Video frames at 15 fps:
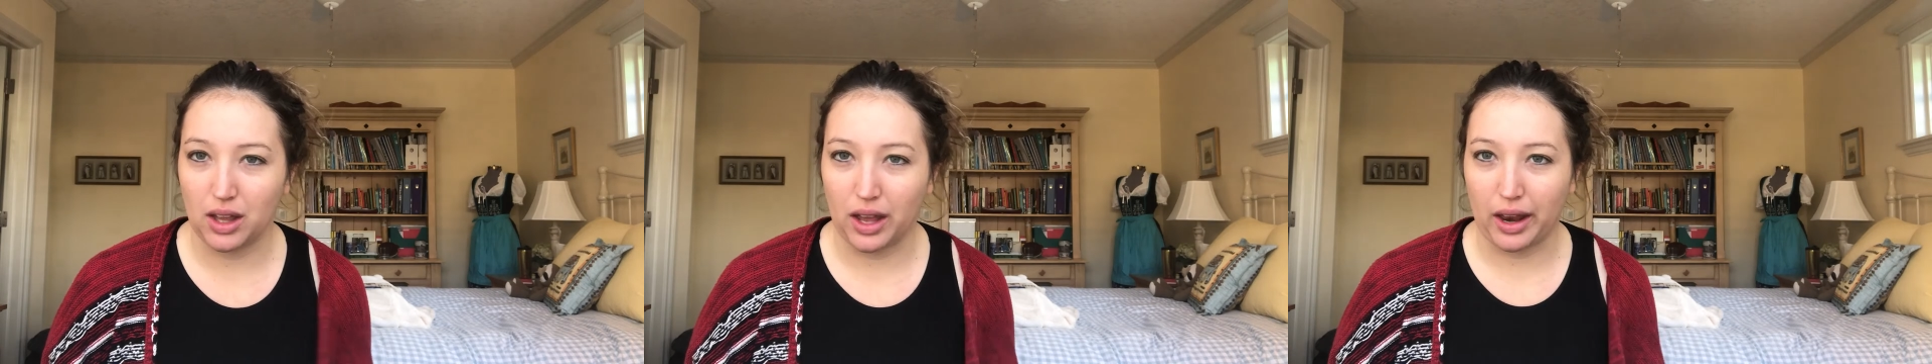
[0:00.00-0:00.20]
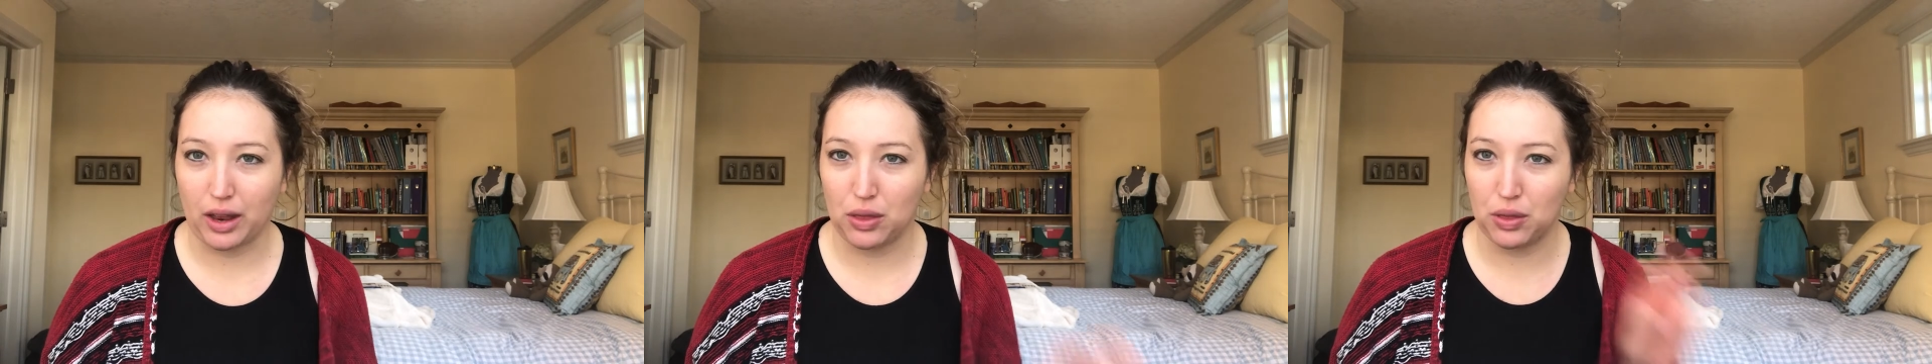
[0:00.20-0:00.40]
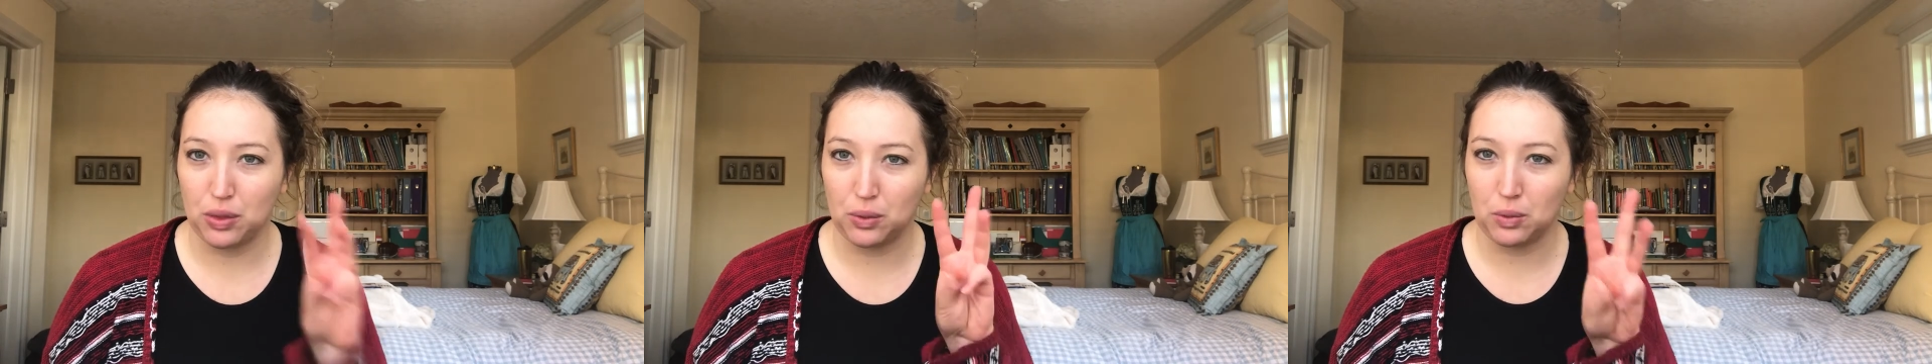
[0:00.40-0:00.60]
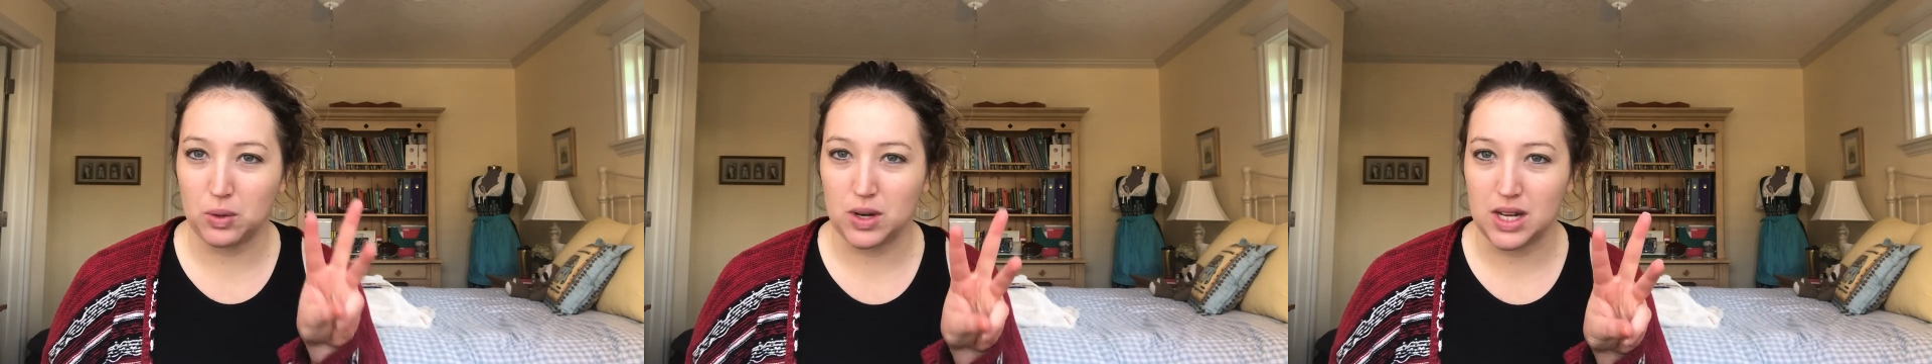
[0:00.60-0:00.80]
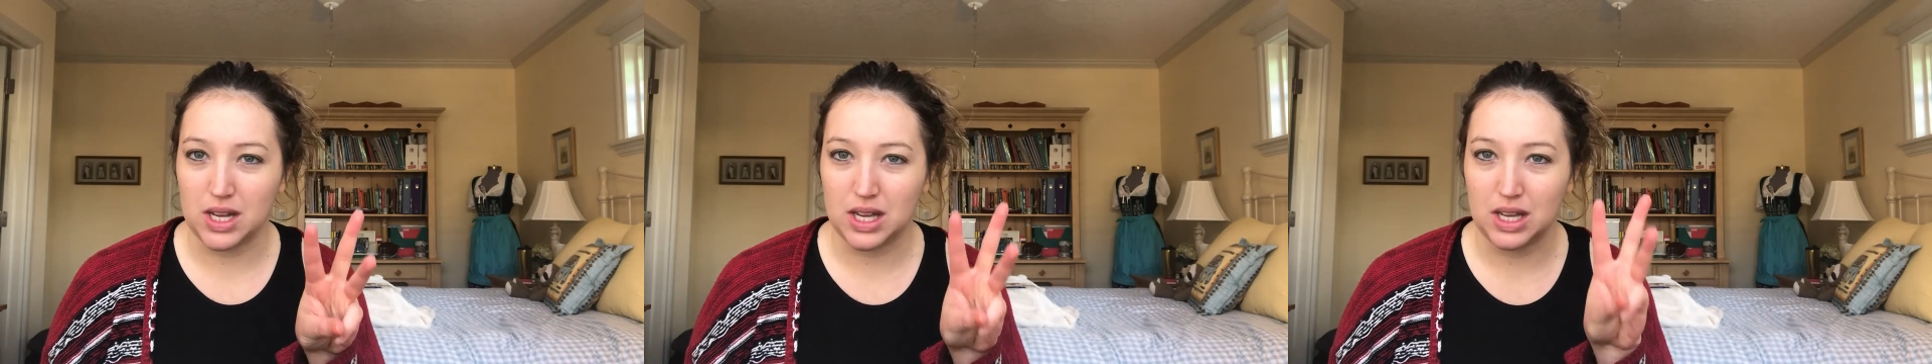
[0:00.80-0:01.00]
like,
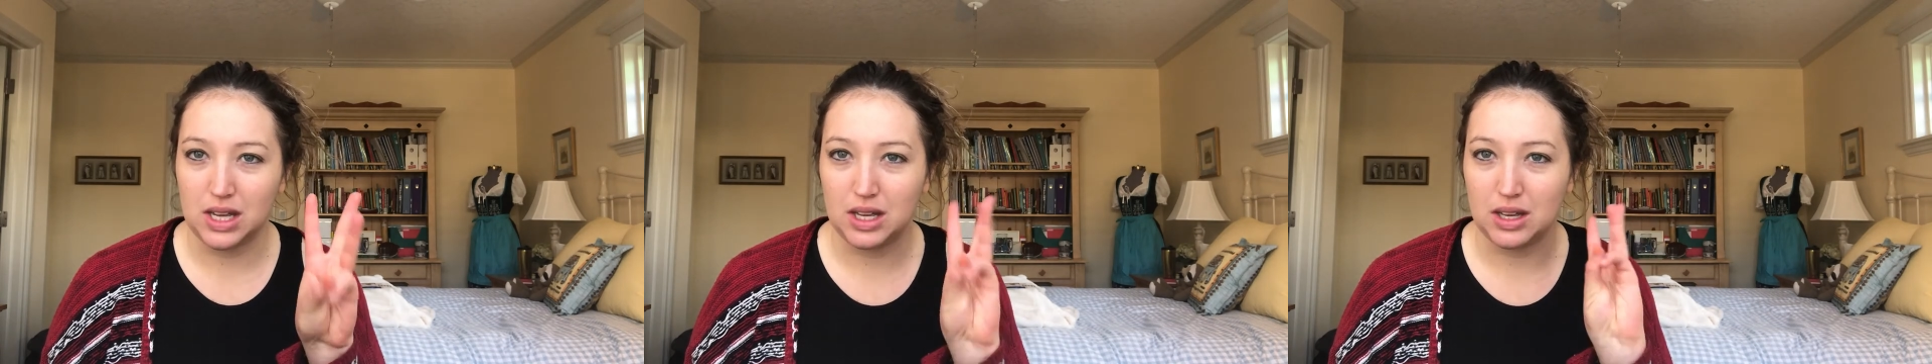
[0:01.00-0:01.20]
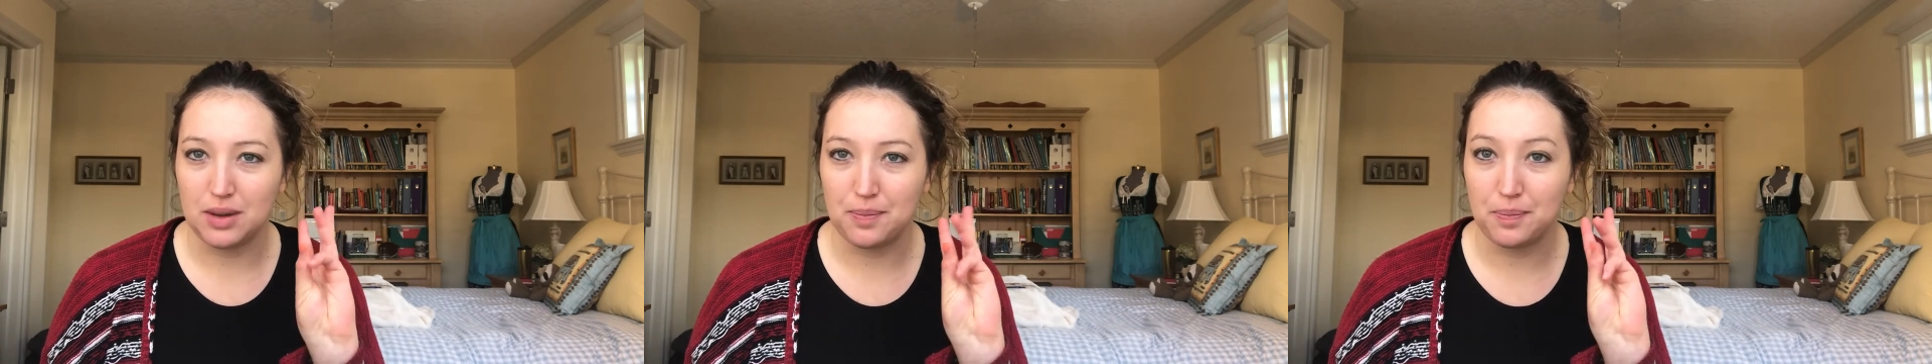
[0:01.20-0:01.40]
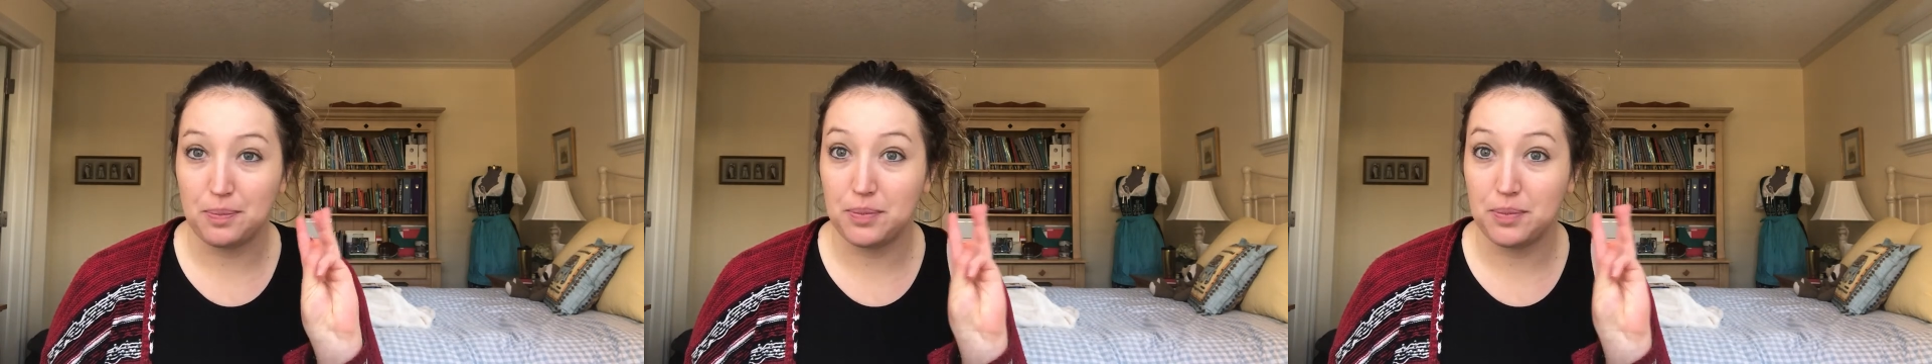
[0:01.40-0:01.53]
three